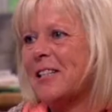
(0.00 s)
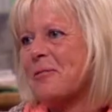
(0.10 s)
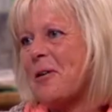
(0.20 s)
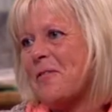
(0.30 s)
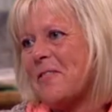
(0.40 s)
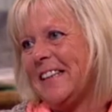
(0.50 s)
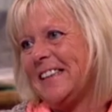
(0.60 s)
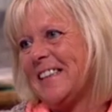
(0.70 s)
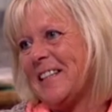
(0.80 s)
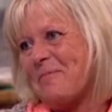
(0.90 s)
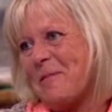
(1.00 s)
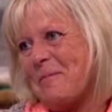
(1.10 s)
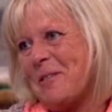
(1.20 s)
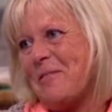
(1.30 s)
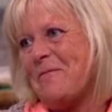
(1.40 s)
to our fans and the
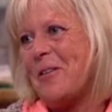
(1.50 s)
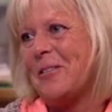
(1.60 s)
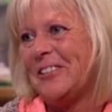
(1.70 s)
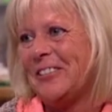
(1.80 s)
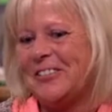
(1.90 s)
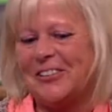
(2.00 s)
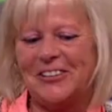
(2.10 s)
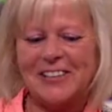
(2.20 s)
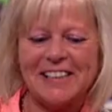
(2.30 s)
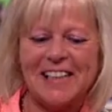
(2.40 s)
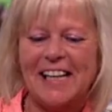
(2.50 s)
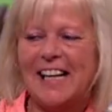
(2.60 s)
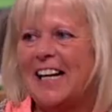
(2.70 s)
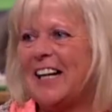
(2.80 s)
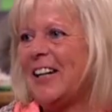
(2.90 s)
people that have voted for us
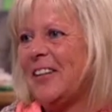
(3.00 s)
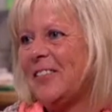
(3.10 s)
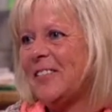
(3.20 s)
um,